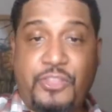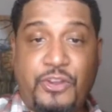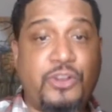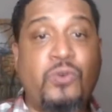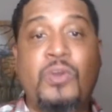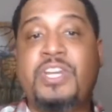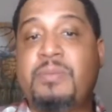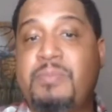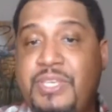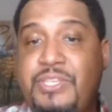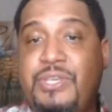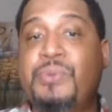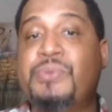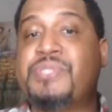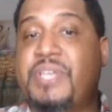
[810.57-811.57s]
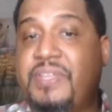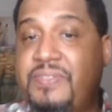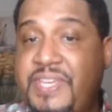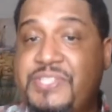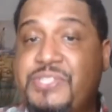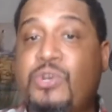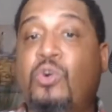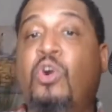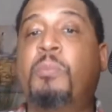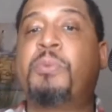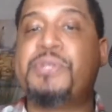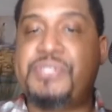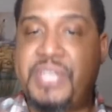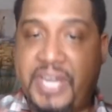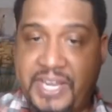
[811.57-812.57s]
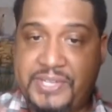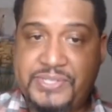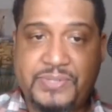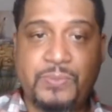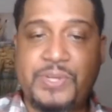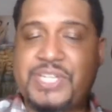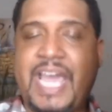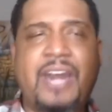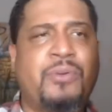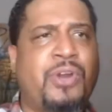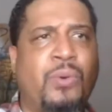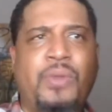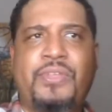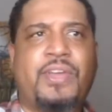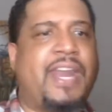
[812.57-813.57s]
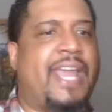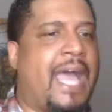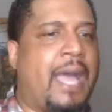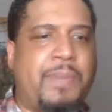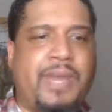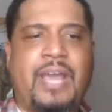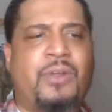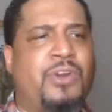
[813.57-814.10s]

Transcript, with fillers: they're going to be using these court proceedings, which I don't know when they're going to happen.